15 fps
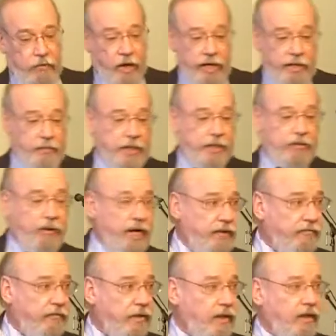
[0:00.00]
I'm trying to be
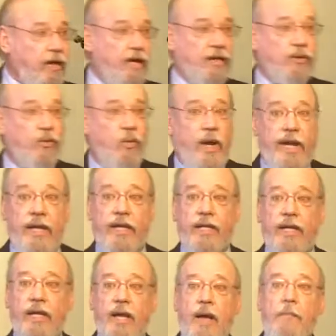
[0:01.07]
grateful along the
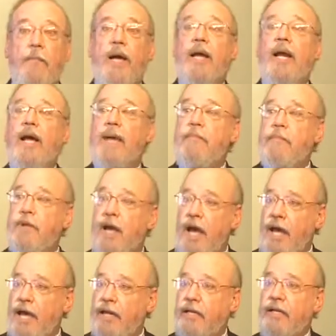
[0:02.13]
way, but I'm
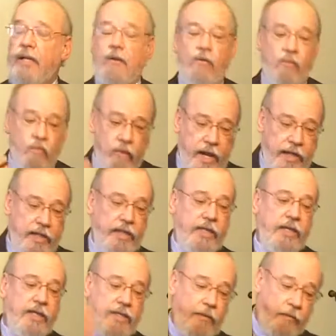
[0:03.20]
not
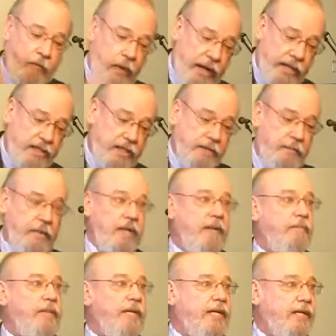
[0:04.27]
ready to praise him
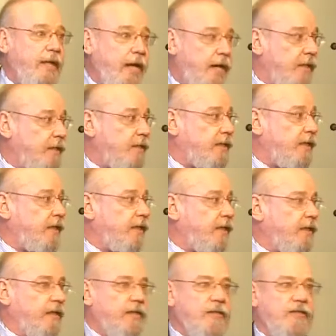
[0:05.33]
because
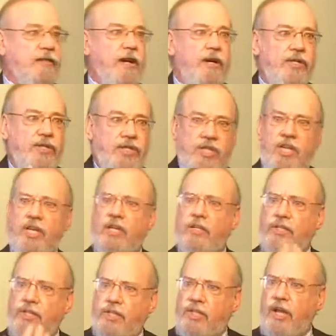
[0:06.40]
there's
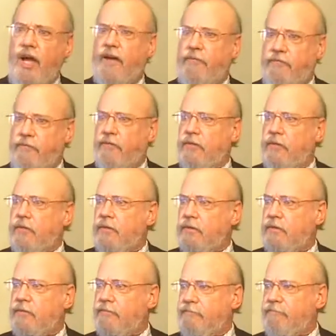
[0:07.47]
still stuff,
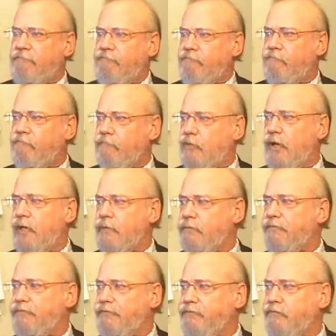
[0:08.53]
right?